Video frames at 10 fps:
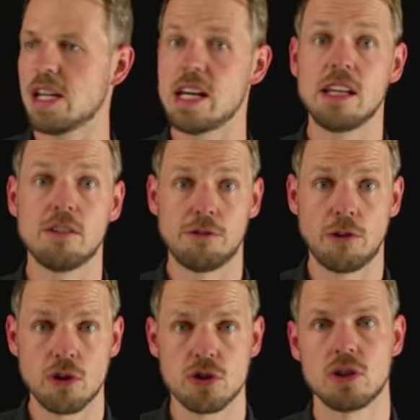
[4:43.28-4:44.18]

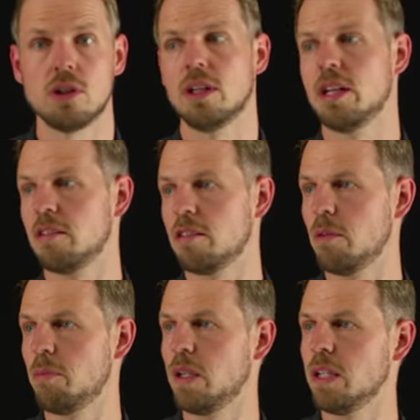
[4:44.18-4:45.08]
inversion is
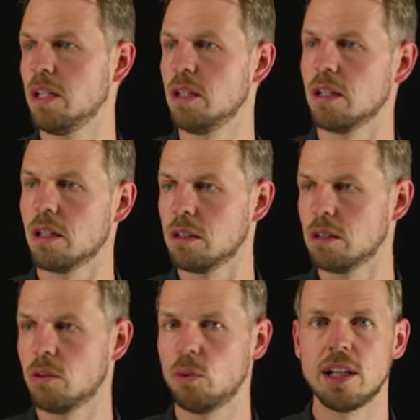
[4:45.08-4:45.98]
simply
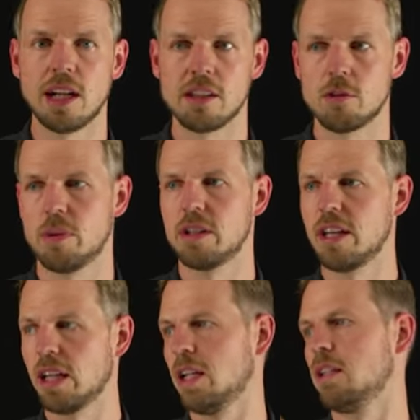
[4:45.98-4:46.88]
uh, realized by
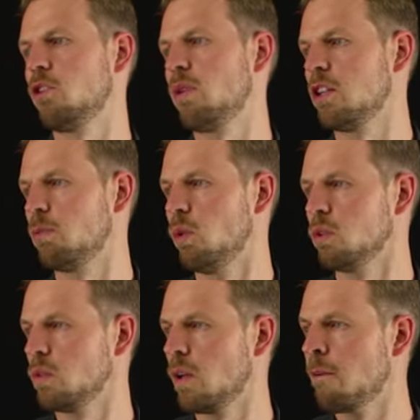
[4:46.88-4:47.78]
taking the
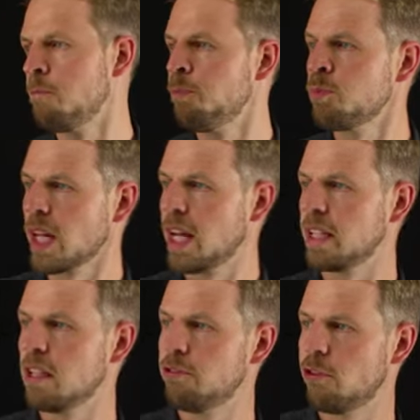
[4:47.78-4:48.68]
transpose. And
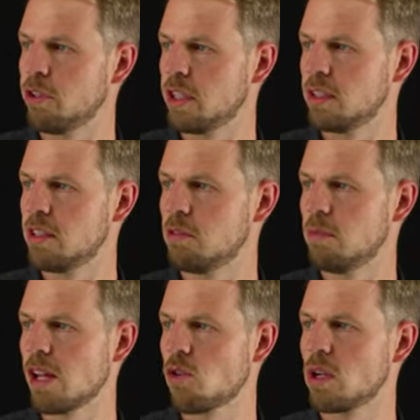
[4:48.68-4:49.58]
inverting this
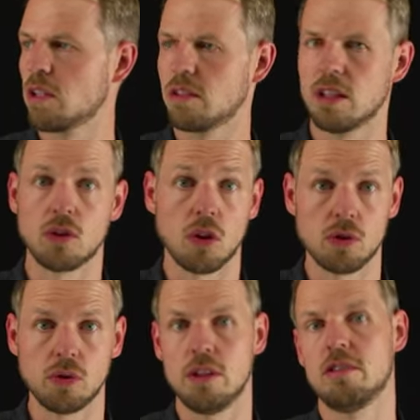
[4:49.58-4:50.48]
matrix is
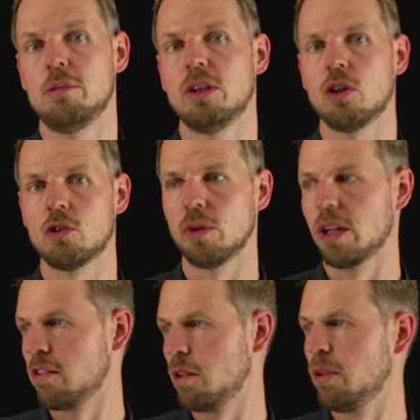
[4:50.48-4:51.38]
also easy because we
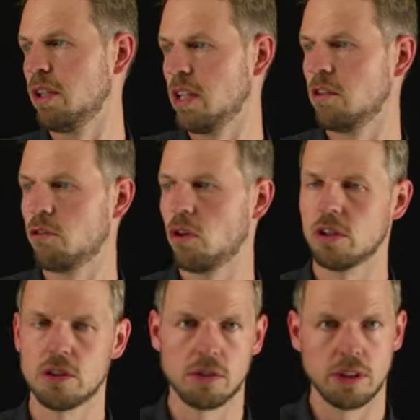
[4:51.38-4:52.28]
can simply
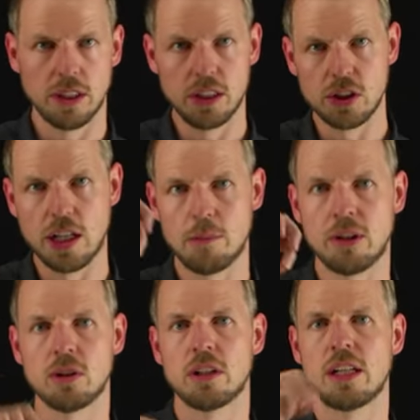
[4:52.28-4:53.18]
invert each
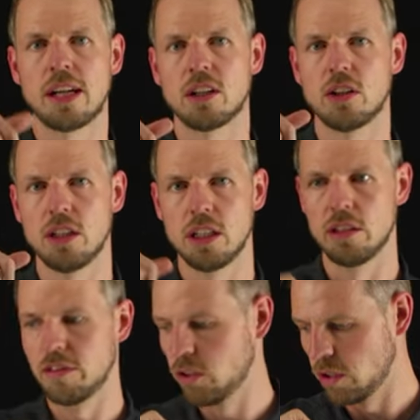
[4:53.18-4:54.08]
element on the diagonal
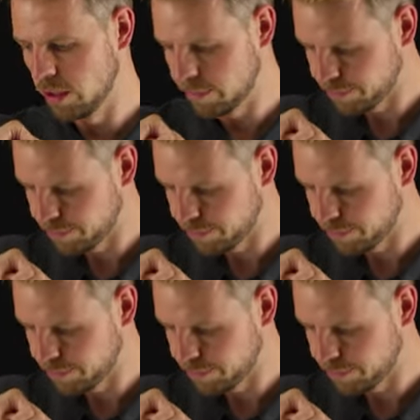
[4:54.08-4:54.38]
individually.